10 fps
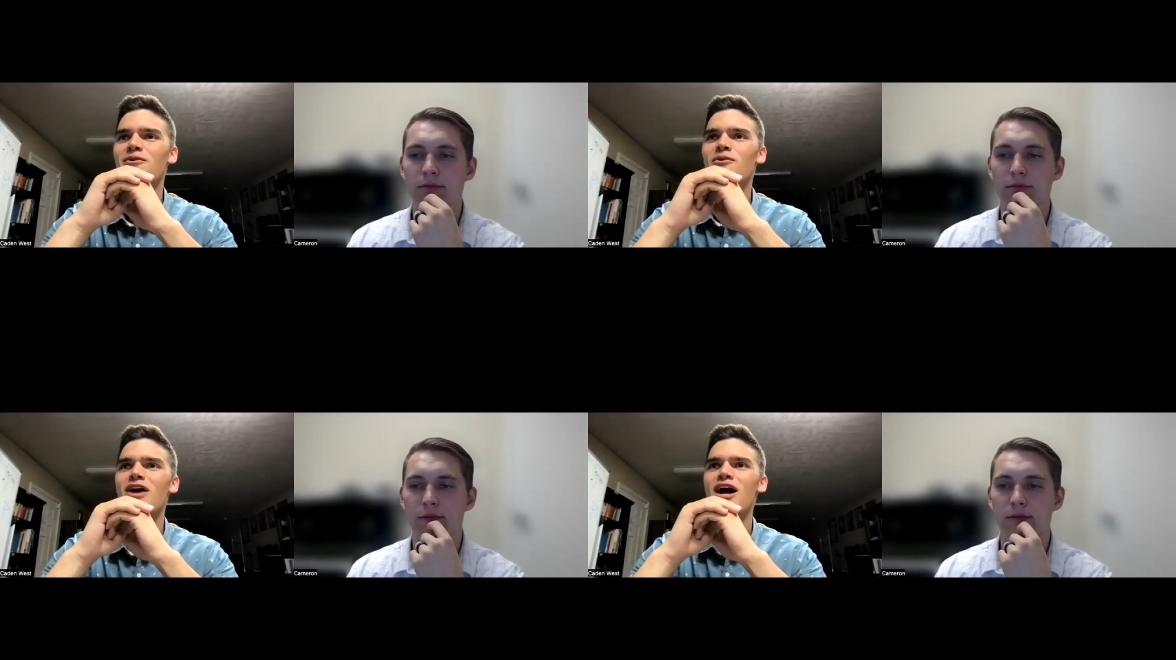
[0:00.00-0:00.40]

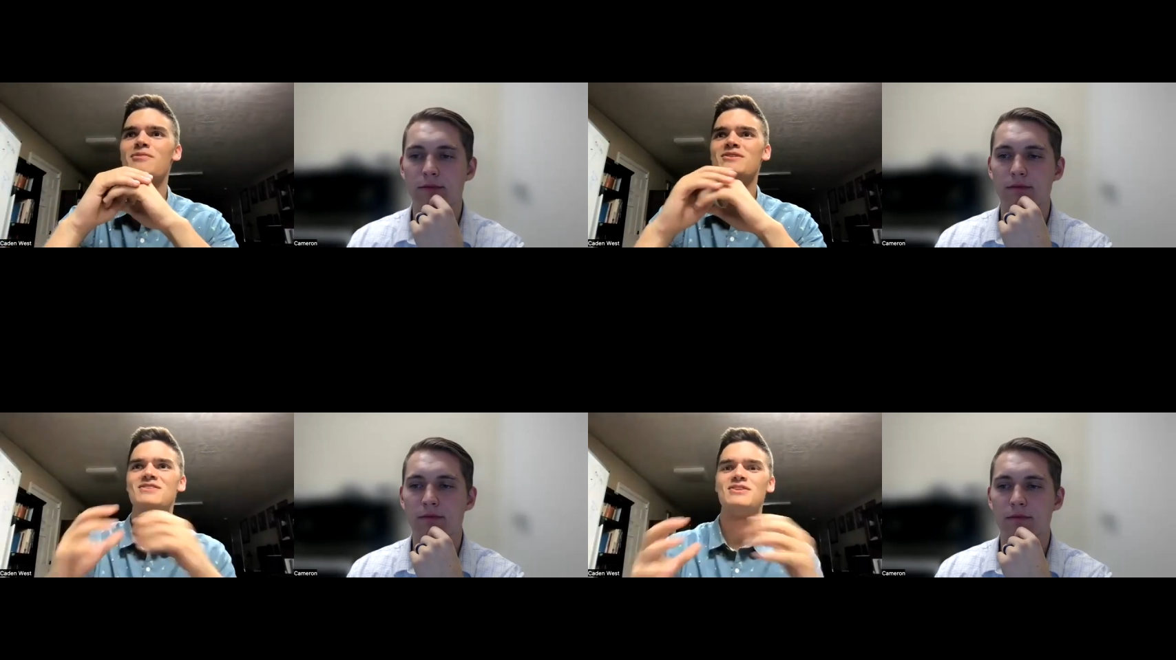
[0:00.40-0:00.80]
Speaker 1: rap
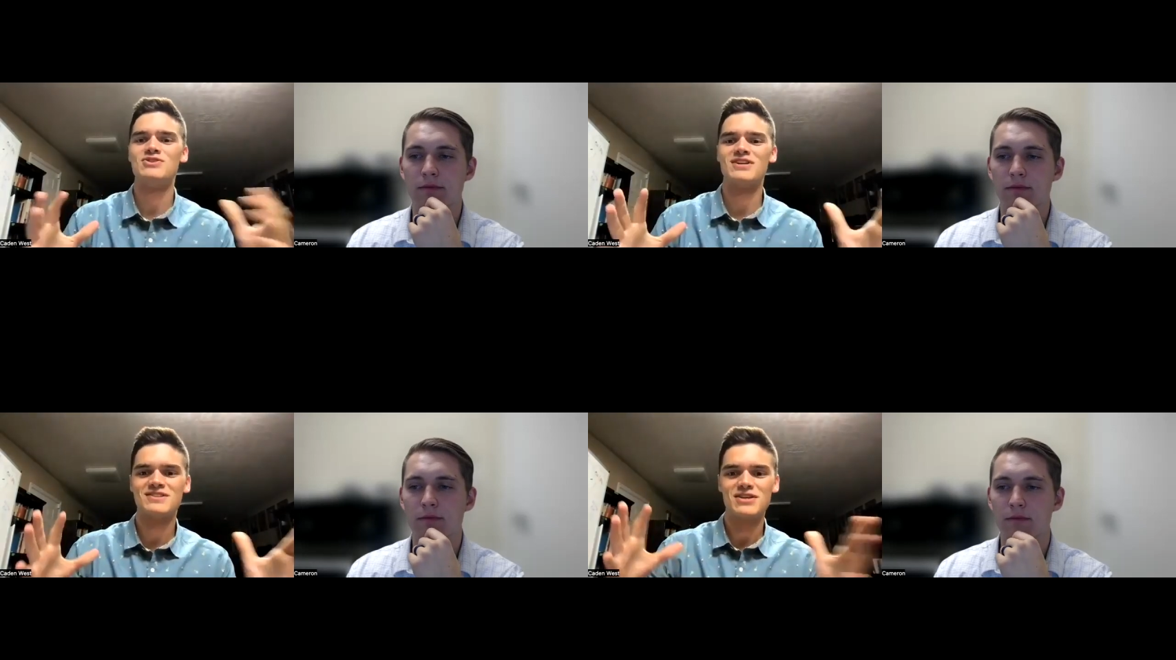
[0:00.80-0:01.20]
as to
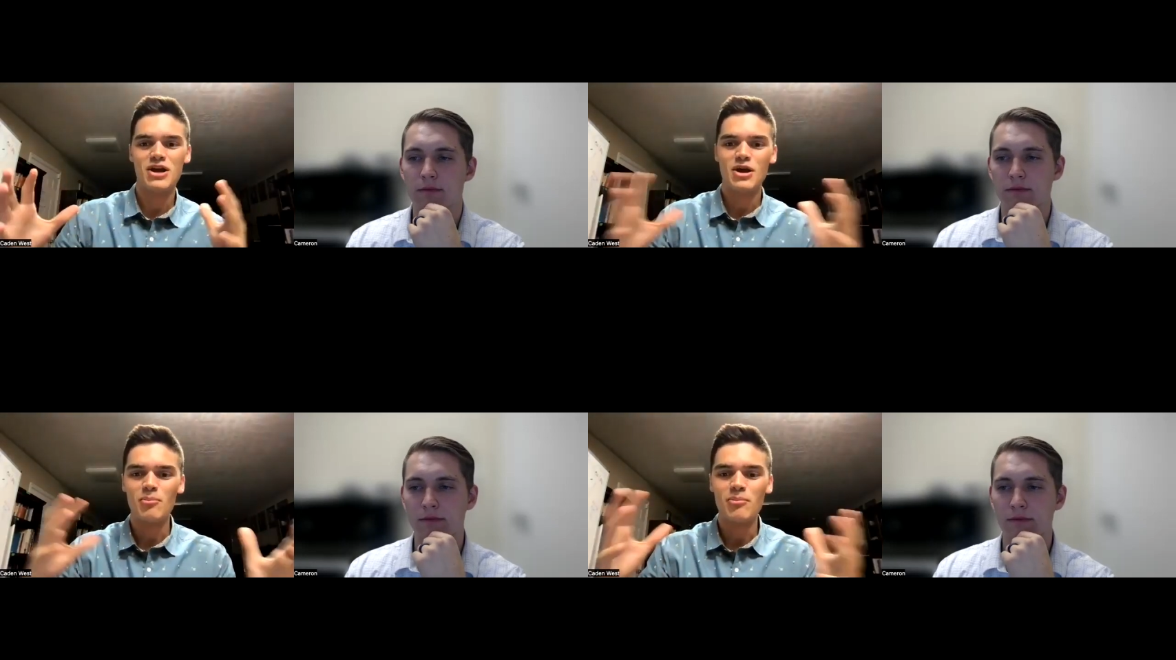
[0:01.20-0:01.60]
just
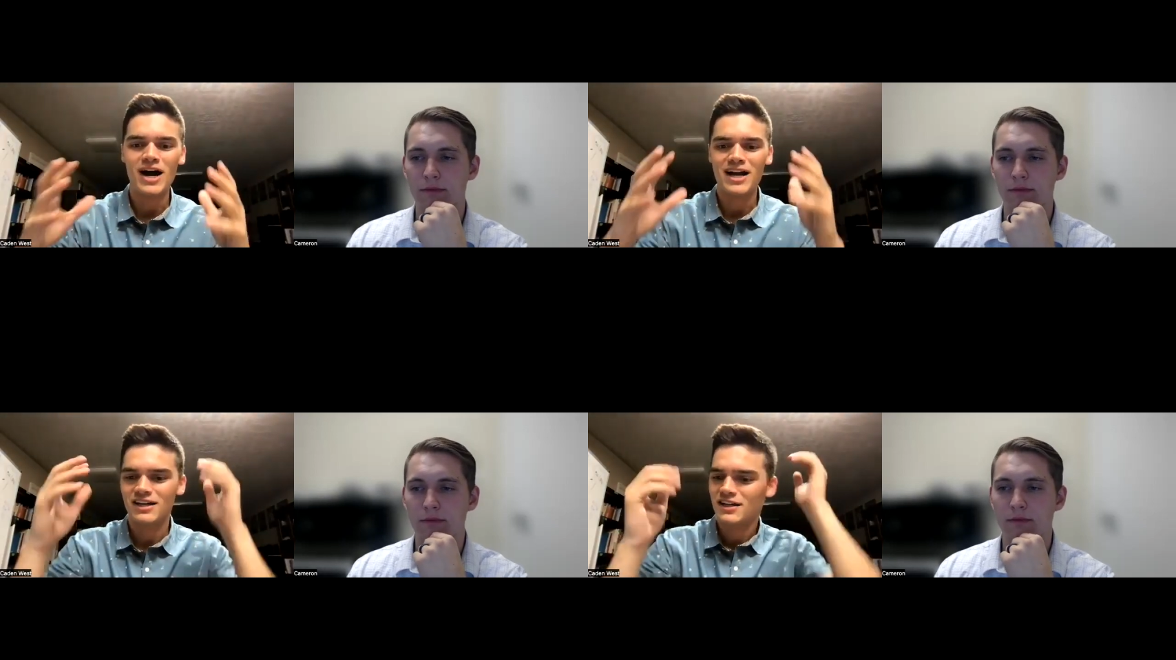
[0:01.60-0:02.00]

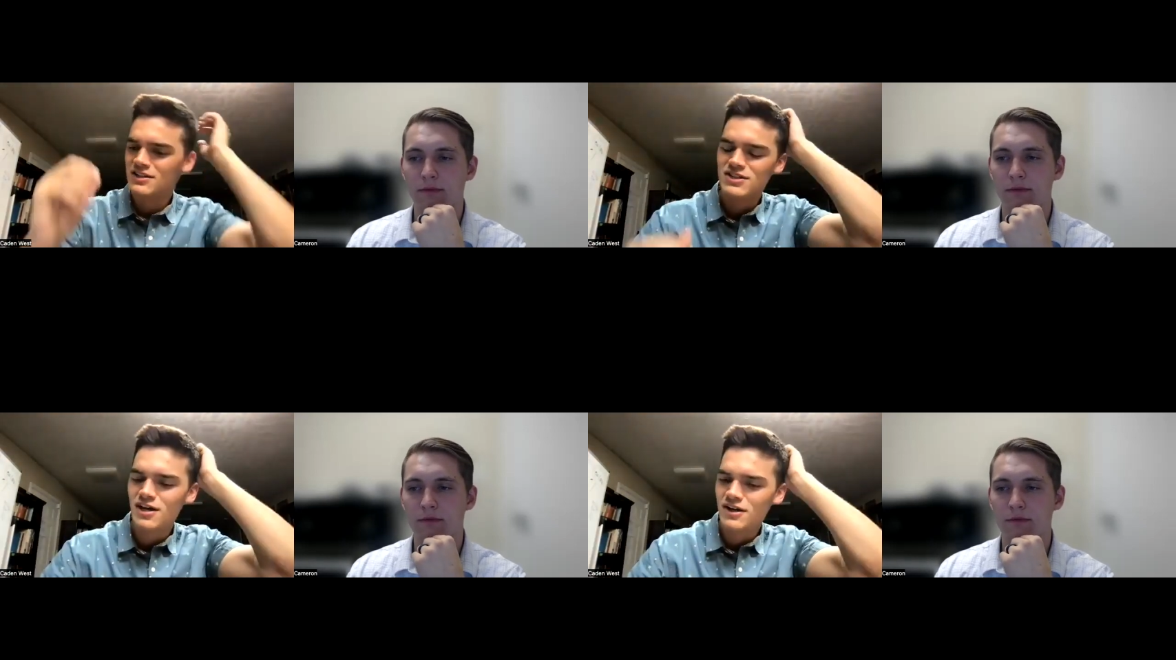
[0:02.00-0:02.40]
buying and
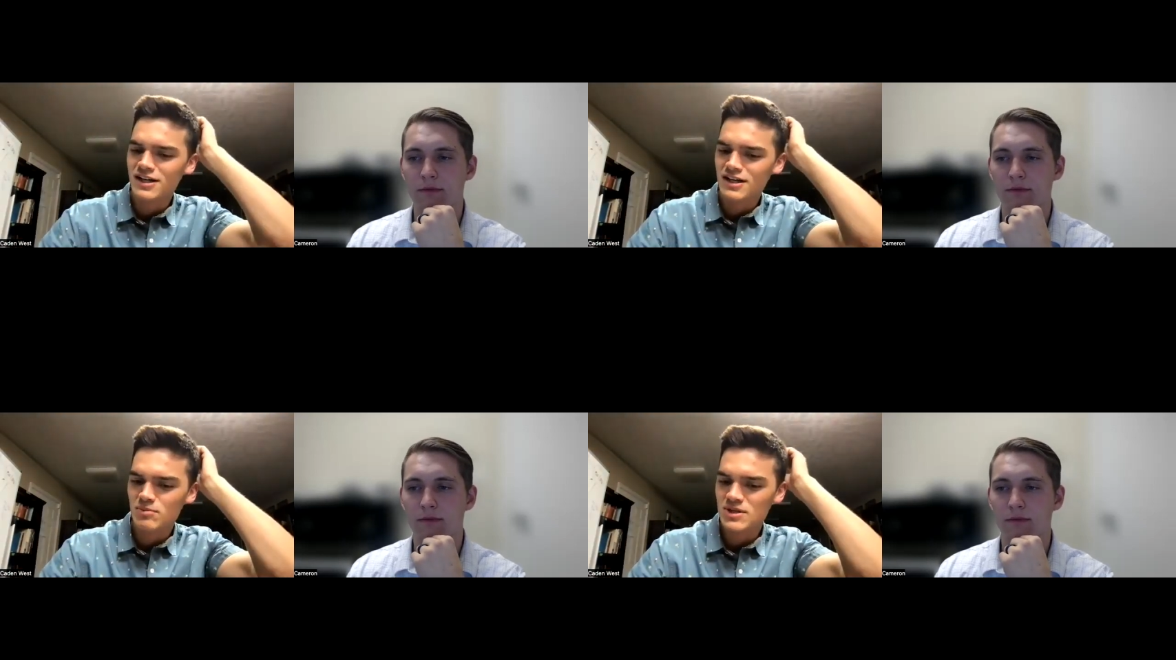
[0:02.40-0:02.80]
consolidating